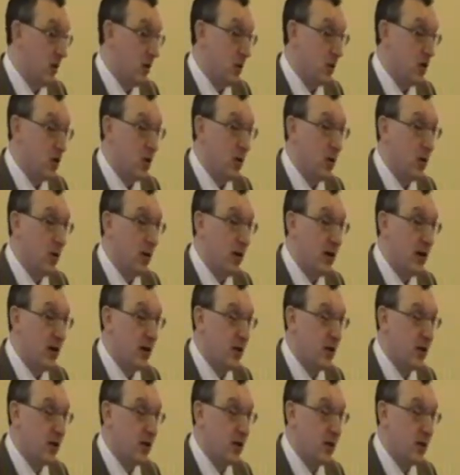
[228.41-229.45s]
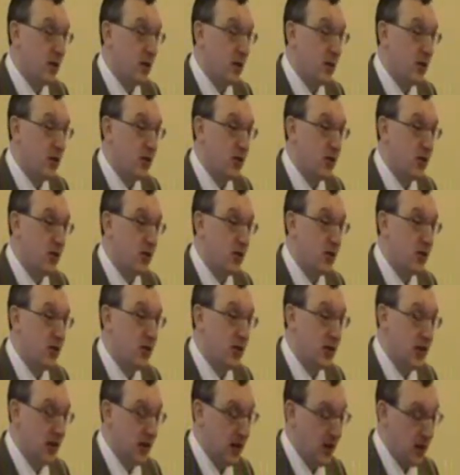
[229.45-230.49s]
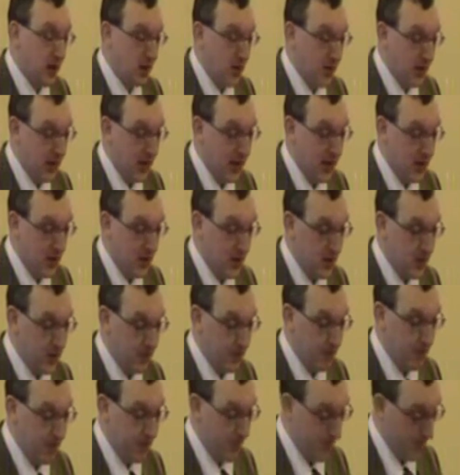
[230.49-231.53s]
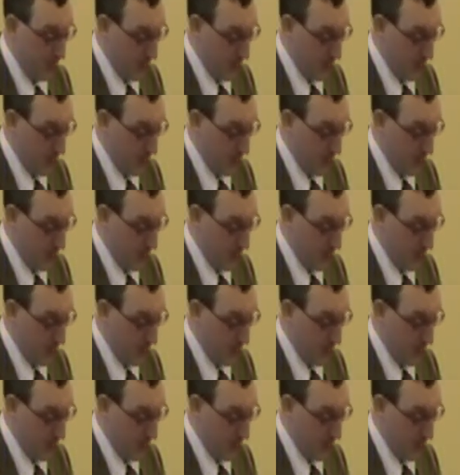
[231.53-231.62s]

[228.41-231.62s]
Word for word: or someone else, substitute, to take our place.